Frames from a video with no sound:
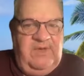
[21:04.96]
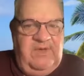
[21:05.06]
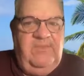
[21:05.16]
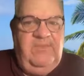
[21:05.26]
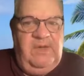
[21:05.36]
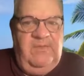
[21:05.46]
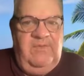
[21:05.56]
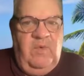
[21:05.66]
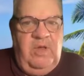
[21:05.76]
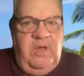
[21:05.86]
keeping his
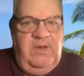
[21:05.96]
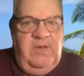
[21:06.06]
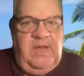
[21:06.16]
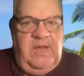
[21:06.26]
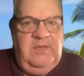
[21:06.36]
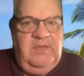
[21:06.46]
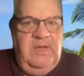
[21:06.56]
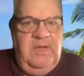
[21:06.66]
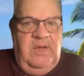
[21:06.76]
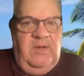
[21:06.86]
word. And
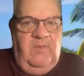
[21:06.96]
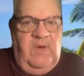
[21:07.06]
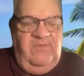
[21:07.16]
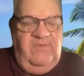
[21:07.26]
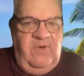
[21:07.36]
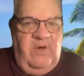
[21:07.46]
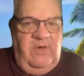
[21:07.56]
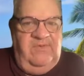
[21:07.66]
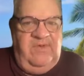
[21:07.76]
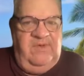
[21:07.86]
1
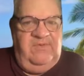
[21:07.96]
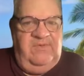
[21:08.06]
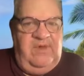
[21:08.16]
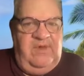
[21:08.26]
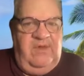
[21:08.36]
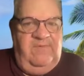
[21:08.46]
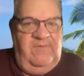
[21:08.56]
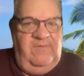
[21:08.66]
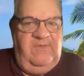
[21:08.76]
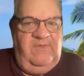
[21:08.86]
John says, if
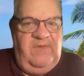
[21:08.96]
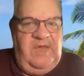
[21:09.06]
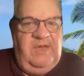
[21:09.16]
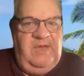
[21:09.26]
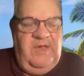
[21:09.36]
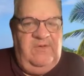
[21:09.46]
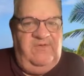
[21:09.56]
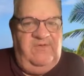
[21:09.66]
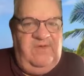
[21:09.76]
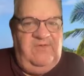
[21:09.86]
you say you know
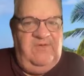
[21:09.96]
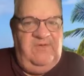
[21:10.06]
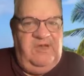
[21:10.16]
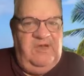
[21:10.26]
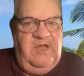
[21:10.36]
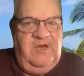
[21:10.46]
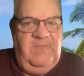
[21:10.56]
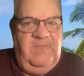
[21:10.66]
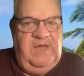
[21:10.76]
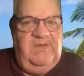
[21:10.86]
Jesus and you don't
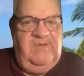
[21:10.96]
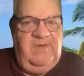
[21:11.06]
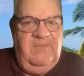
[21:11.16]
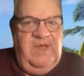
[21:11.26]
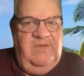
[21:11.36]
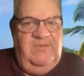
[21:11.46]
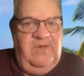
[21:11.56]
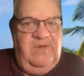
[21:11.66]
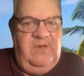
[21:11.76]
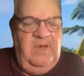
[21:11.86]
obey his commands,
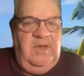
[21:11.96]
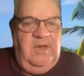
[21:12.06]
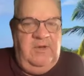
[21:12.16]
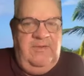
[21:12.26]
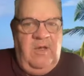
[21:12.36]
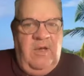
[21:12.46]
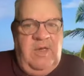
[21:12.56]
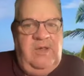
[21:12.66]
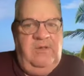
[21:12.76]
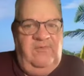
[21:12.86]
you're a
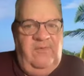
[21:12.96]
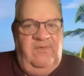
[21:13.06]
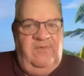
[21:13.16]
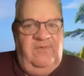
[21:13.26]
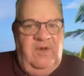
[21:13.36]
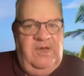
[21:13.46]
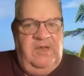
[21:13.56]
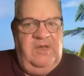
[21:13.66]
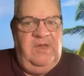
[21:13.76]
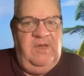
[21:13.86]
liar and the truth is not
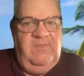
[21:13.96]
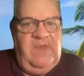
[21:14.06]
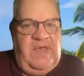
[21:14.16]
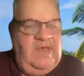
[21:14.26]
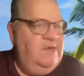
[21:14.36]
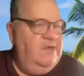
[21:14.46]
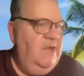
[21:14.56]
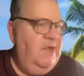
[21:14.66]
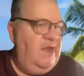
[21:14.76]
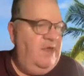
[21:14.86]
in him. And
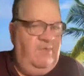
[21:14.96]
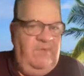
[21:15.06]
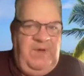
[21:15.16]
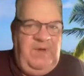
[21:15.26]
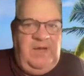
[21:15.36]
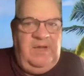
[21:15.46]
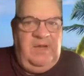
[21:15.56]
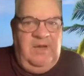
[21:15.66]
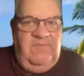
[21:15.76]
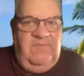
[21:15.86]
it's repeating
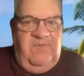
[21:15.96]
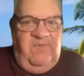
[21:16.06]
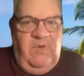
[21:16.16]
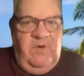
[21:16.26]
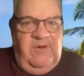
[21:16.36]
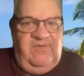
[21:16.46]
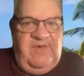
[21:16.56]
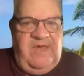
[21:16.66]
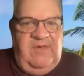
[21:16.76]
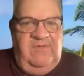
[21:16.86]
it before it
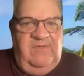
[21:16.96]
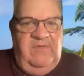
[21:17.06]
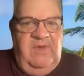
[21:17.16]
says,